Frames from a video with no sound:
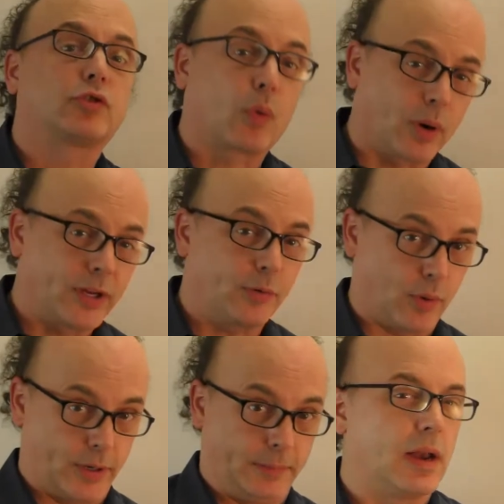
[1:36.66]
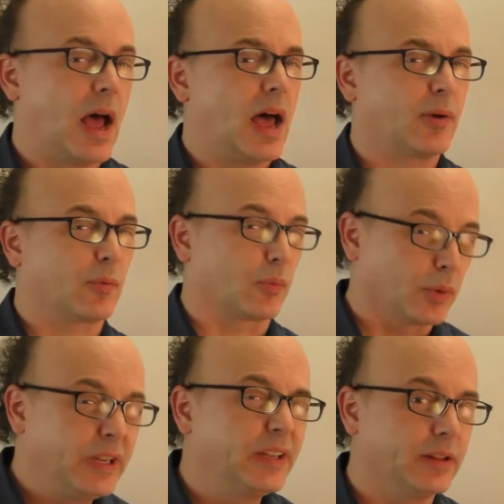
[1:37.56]
2020. Not a
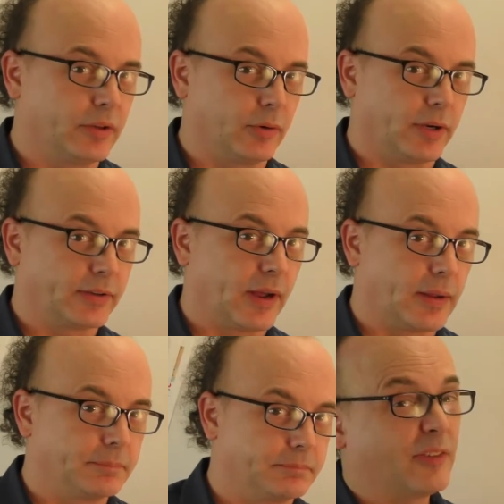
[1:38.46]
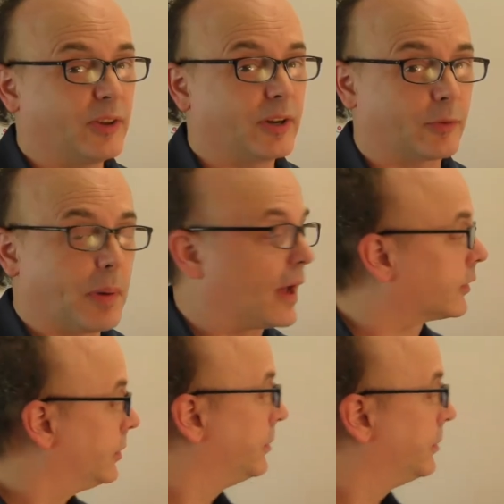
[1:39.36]
really great time. As you'd expect,